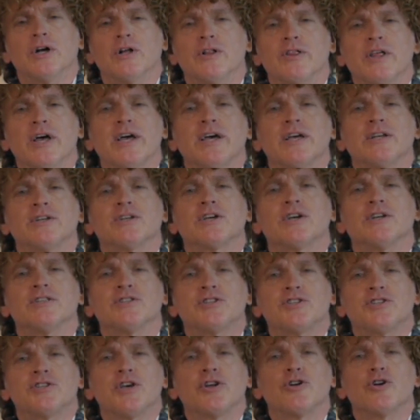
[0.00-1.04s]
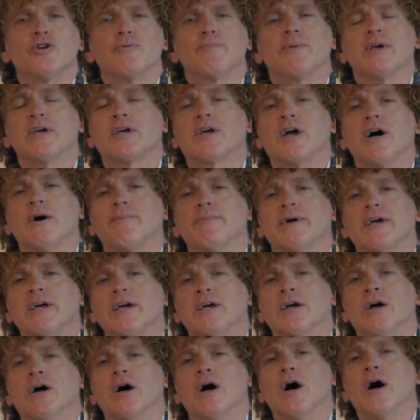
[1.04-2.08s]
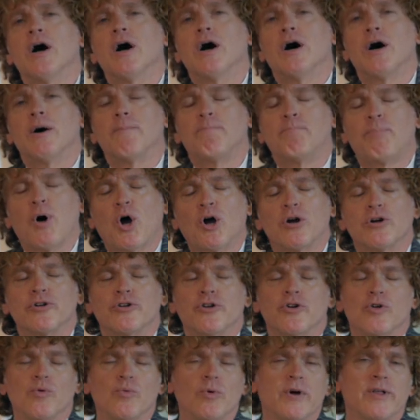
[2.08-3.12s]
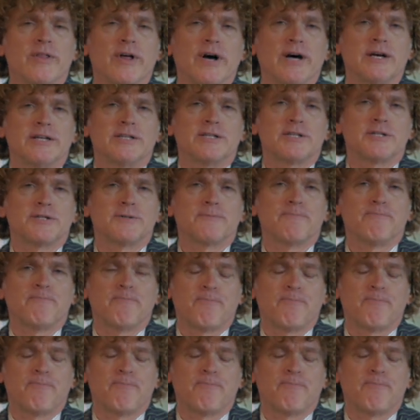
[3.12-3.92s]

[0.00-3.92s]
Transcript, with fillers: then consider becoming a partner with us.